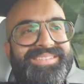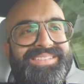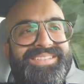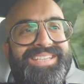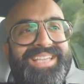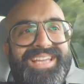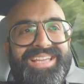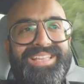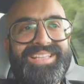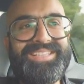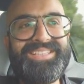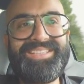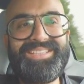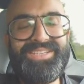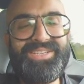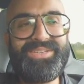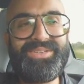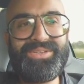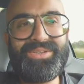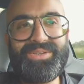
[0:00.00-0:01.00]
Yeah,
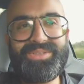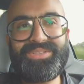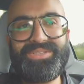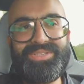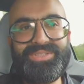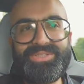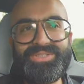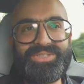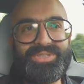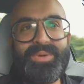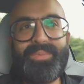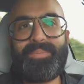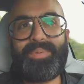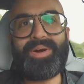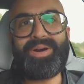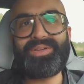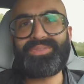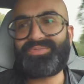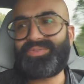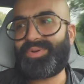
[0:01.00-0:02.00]
you're just on
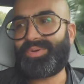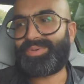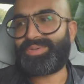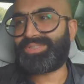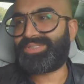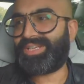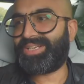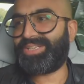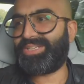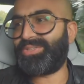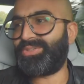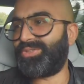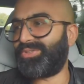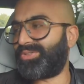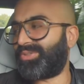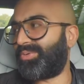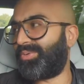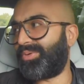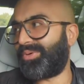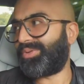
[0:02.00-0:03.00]
part throttle, it's like you use
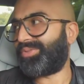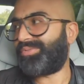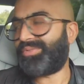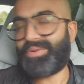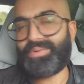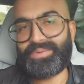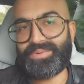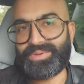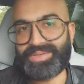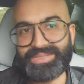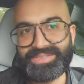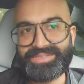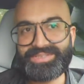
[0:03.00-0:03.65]
quarter throttle and it's